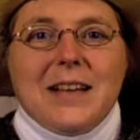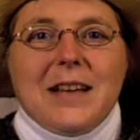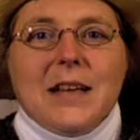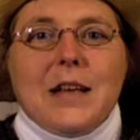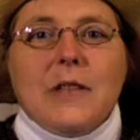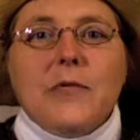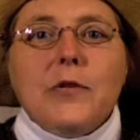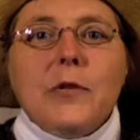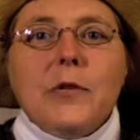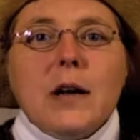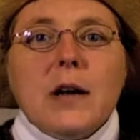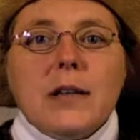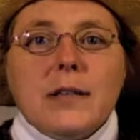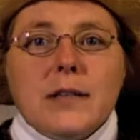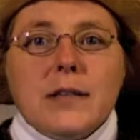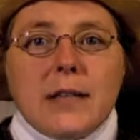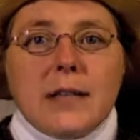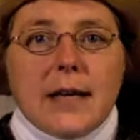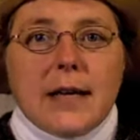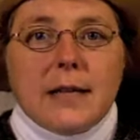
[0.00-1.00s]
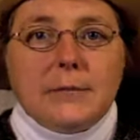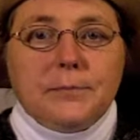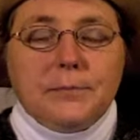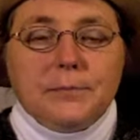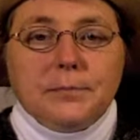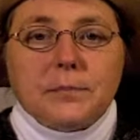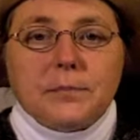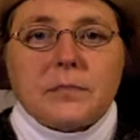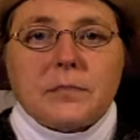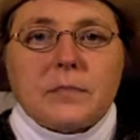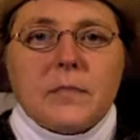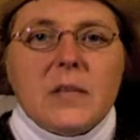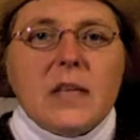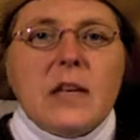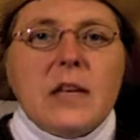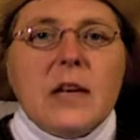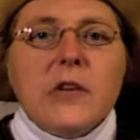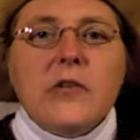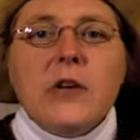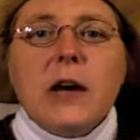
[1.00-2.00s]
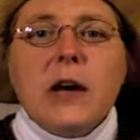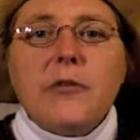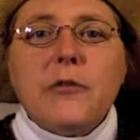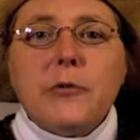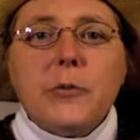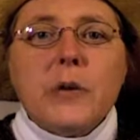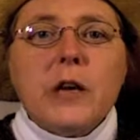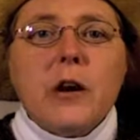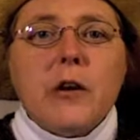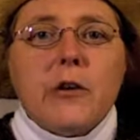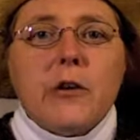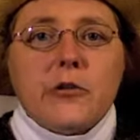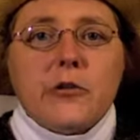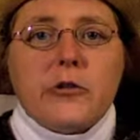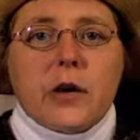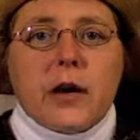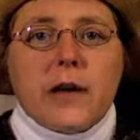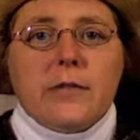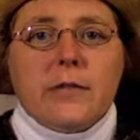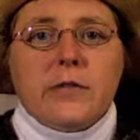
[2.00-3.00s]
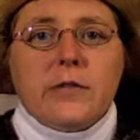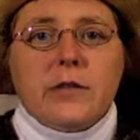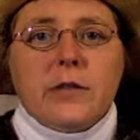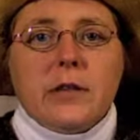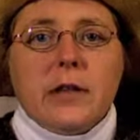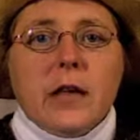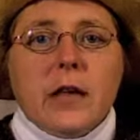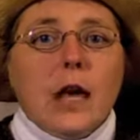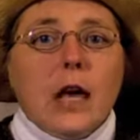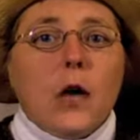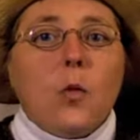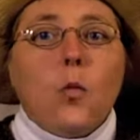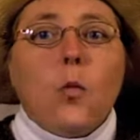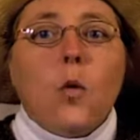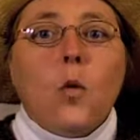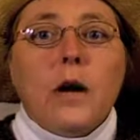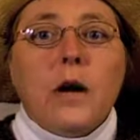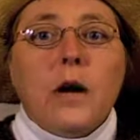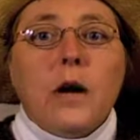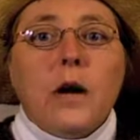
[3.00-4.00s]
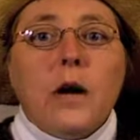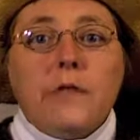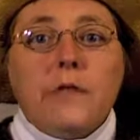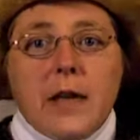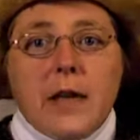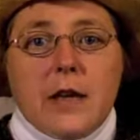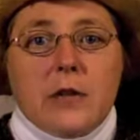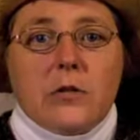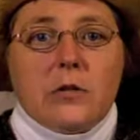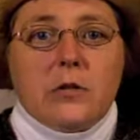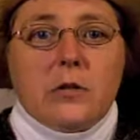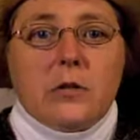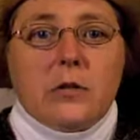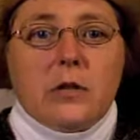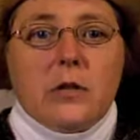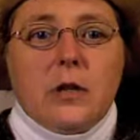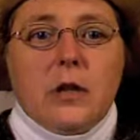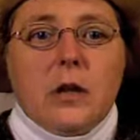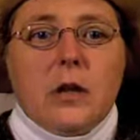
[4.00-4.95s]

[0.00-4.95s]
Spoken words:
If you're on set and you have 3 hard drives and 1 fails,